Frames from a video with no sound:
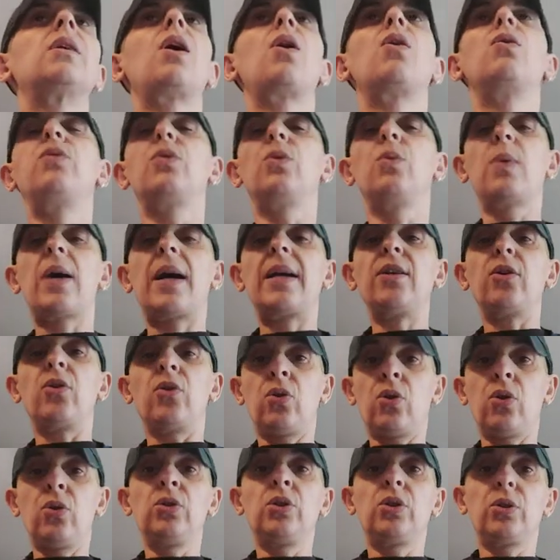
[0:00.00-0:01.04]
overweight
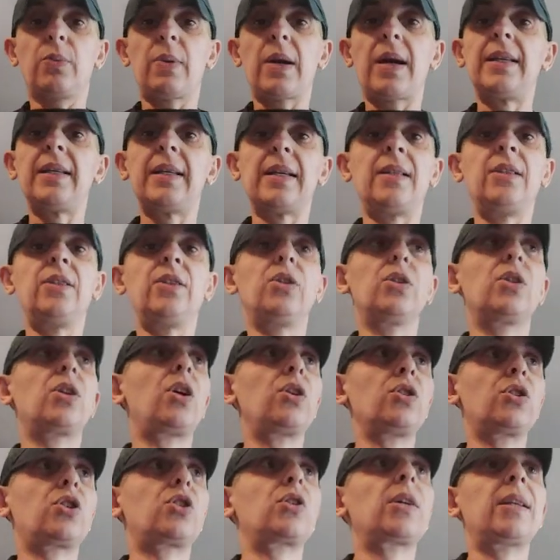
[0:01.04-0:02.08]
or underweight and you're
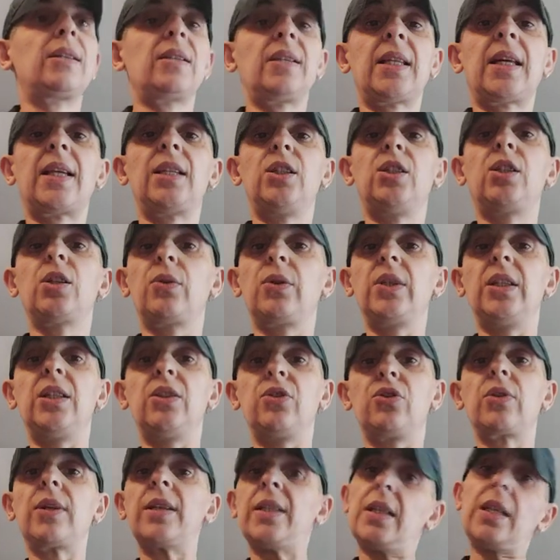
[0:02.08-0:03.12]
concentrating on that, you don't eat
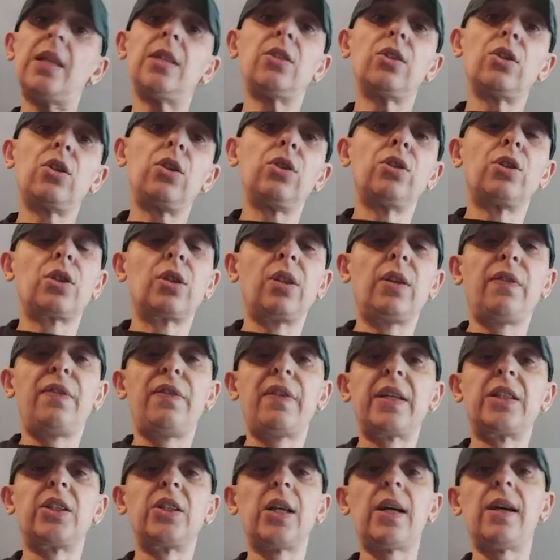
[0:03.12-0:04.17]
and drink, yes, of course it's going to
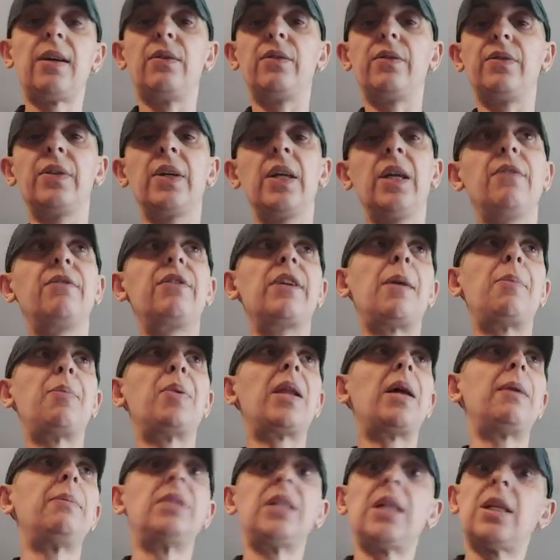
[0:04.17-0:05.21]
affect your health. If you're
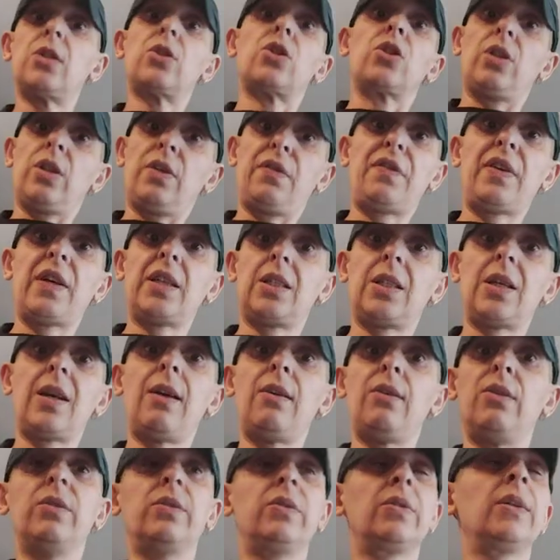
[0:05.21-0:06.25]
epileptic, it's going to affect your
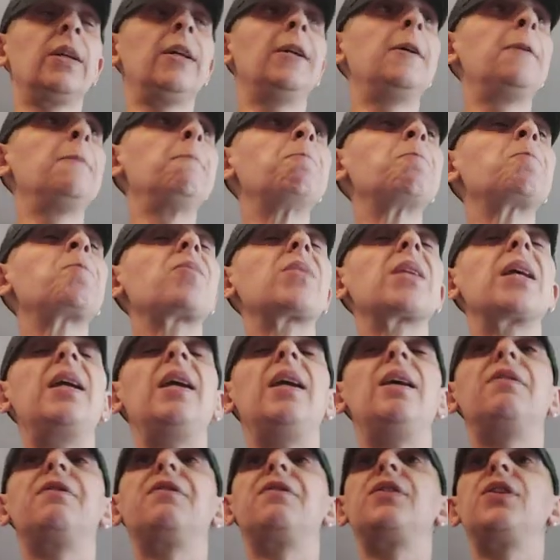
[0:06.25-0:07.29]
health.
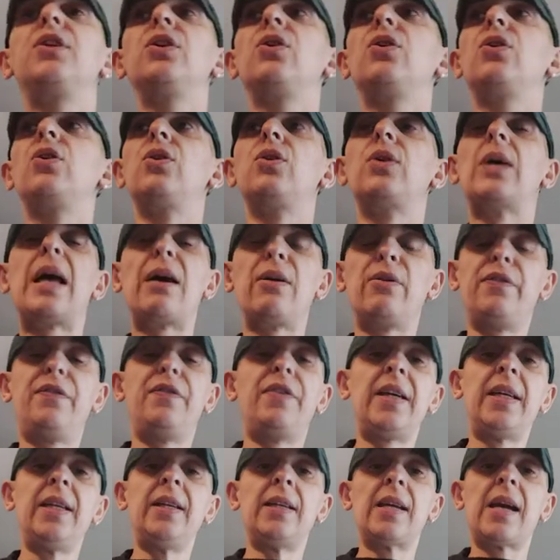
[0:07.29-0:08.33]
If you're
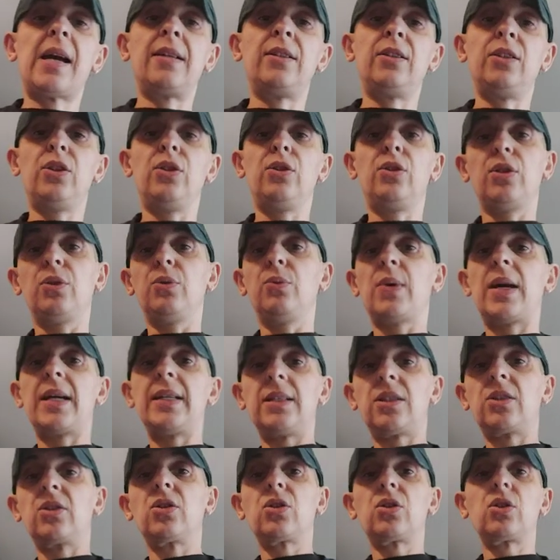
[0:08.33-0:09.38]
healthy and you do
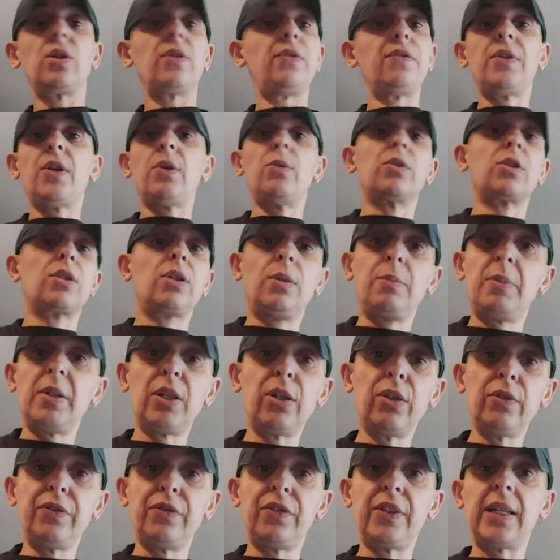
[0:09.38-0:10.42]
weights and stuff, no, it's going to be
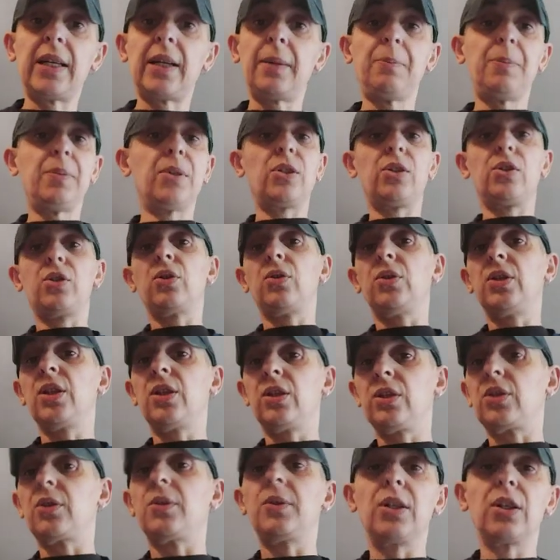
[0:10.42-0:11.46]
good for you because you're only
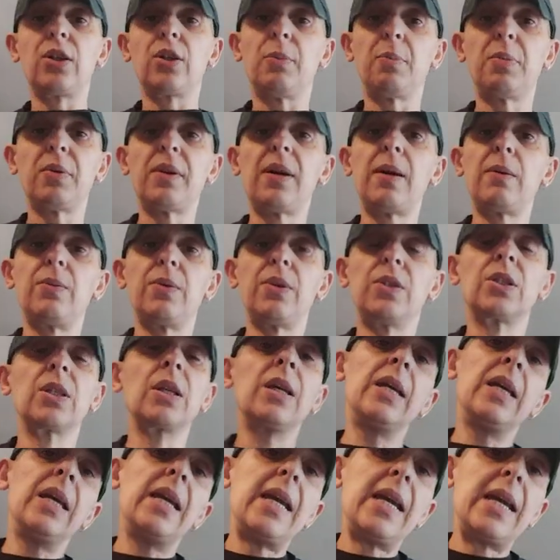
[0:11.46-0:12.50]
good doing it a couple of hours
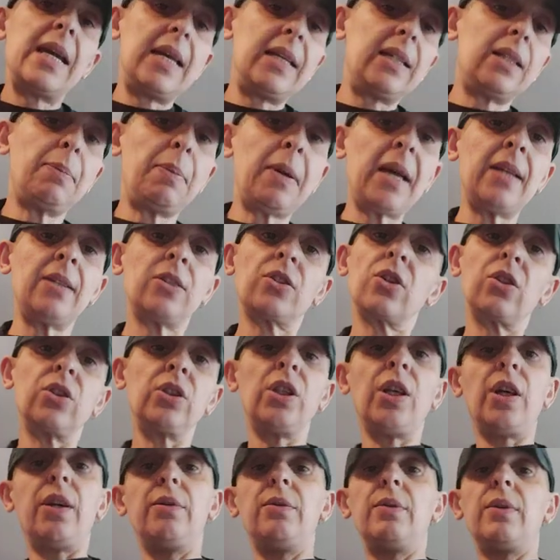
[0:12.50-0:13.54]
it depends
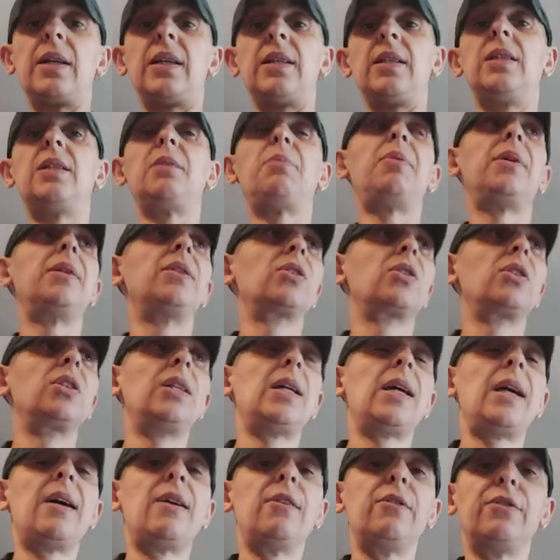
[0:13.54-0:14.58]
on you and it depends on
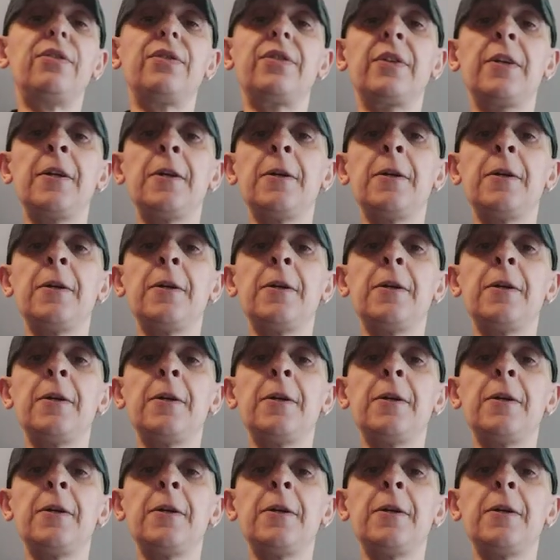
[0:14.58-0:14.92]
your health.